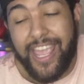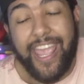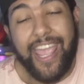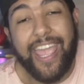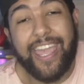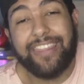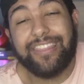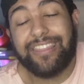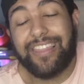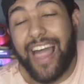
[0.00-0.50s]

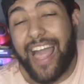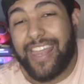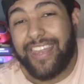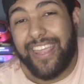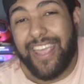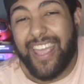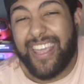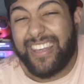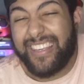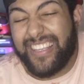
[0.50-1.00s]
and led
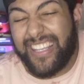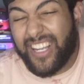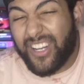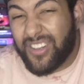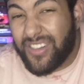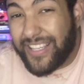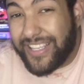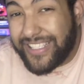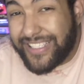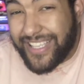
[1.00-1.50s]
in
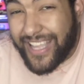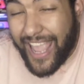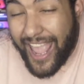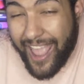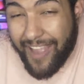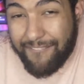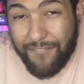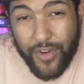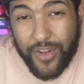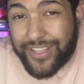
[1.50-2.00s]
nearly
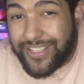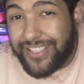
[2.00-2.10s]
every